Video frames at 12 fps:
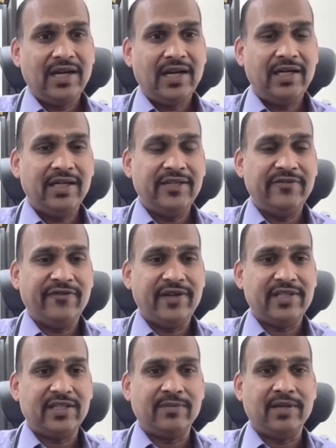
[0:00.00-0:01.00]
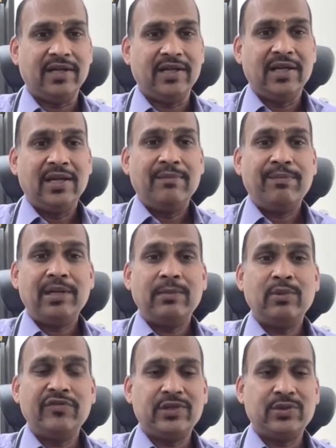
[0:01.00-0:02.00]
Early emphysema,
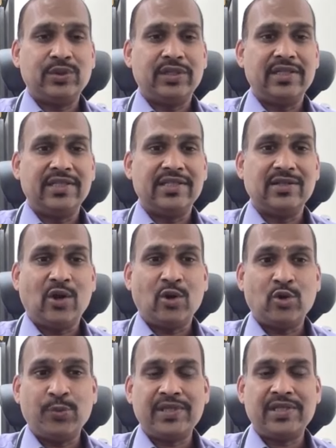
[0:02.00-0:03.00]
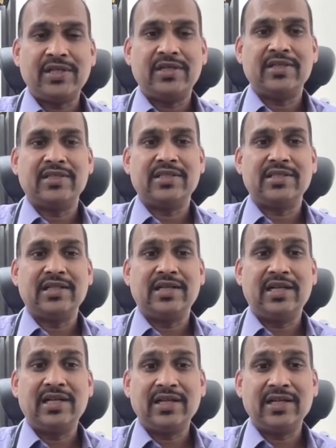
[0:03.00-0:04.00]
pulmonary vascular disease, occupational lung disease,
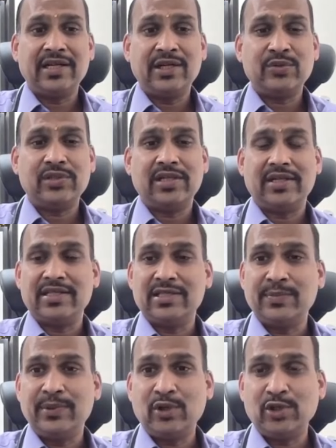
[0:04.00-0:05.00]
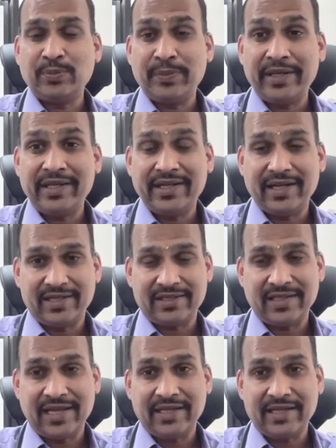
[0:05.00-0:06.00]
drug-induced lung disease, because many drugs
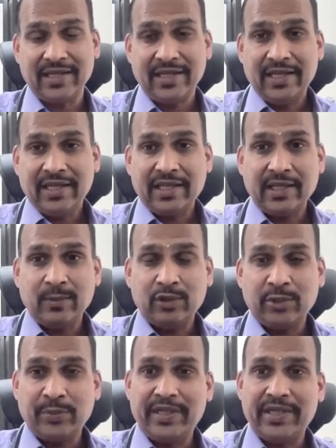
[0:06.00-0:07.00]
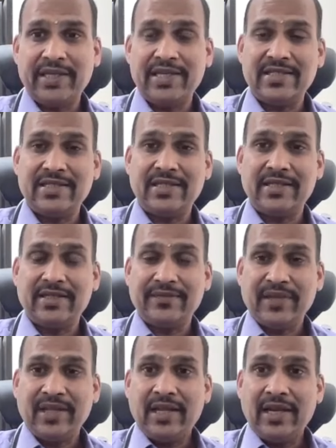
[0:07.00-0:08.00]
like chemotherapeutic agent,
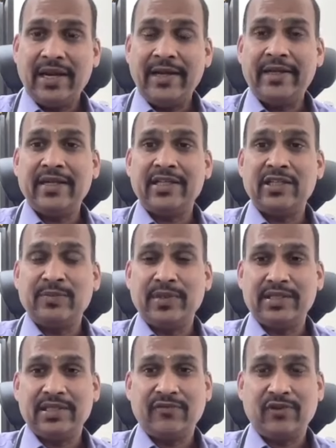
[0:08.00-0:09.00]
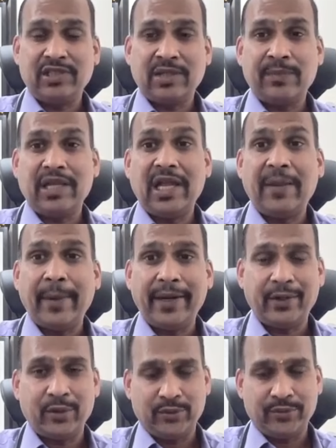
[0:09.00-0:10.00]
antiarrhythmic, say for example,
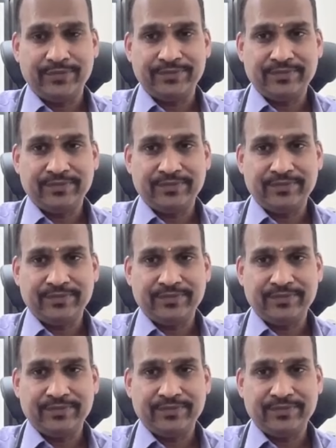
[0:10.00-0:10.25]
amiodarone.